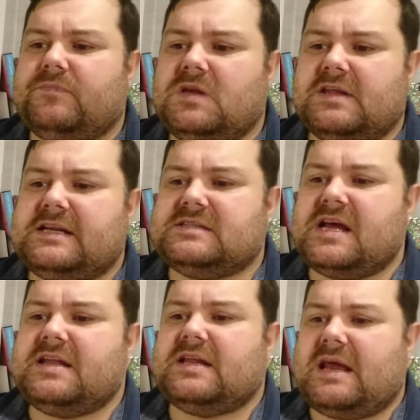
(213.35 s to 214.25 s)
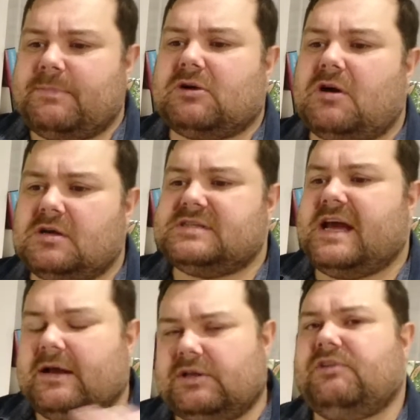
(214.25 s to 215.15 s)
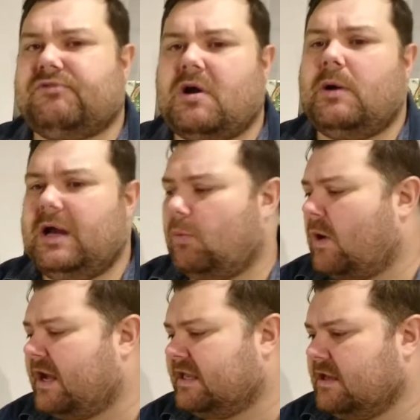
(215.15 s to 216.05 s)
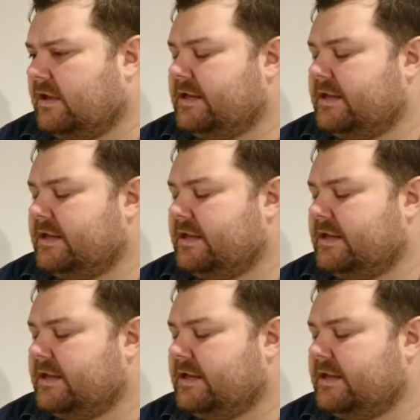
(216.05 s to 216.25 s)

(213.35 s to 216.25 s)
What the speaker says: You then take the lemongrass out and you throw it away.